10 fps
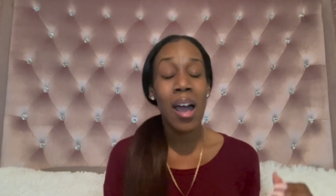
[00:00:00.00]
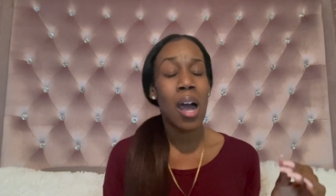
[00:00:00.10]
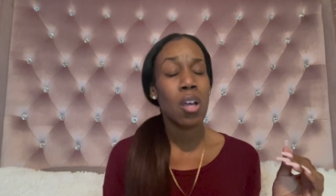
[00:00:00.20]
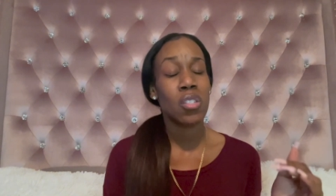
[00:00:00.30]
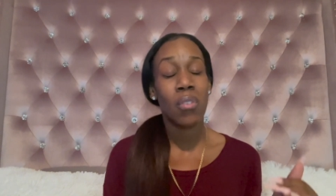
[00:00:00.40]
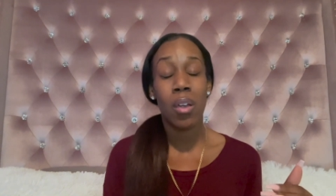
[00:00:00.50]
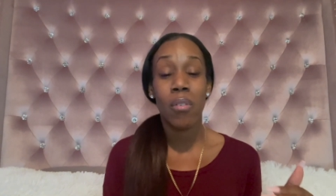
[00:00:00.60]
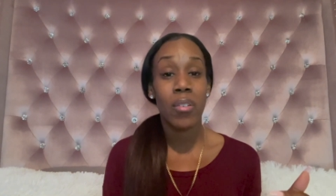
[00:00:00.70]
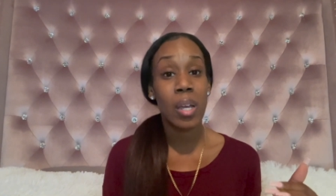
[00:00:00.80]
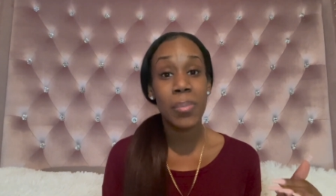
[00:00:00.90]
I was very,
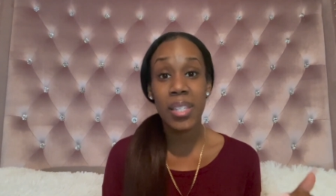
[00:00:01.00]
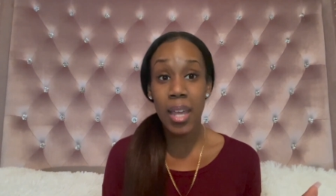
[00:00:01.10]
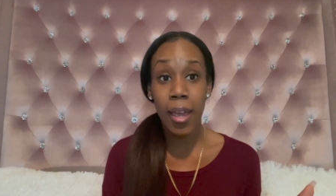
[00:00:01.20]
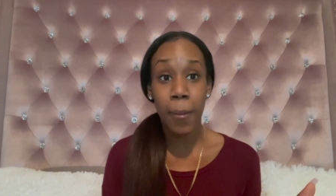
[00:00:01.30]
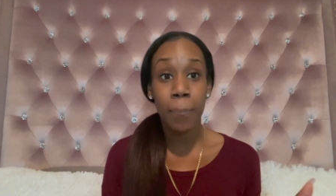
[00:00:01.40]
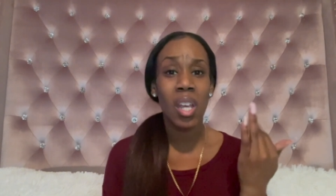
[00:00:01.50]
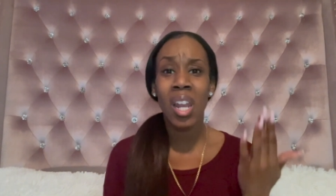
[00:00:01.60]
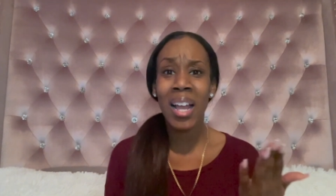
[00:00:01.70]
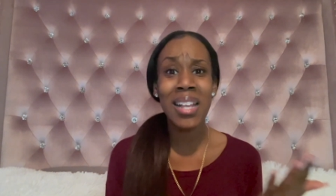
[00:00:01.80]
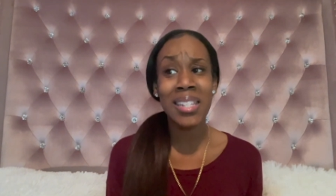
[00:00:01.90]
very upset.
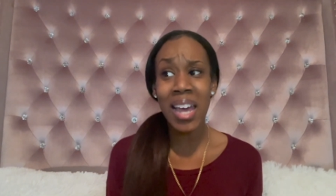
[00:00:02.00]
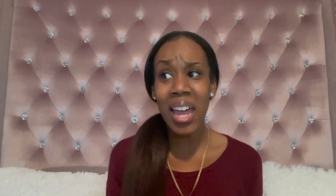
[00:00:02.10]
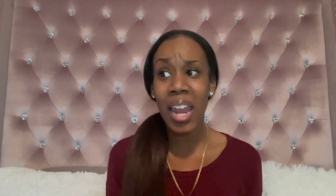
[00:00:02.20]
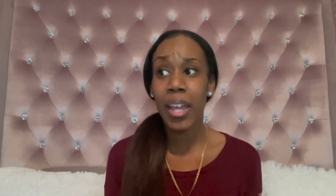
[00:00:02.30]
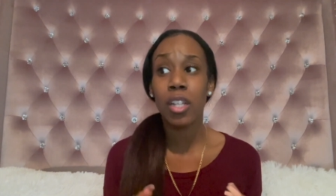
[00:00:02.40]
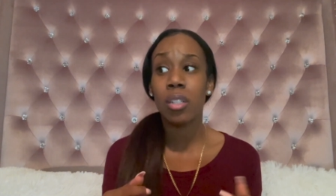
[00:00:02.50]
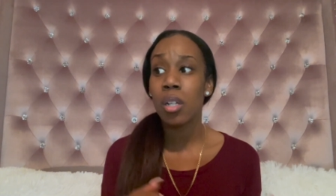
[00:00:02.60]
Like I said, like,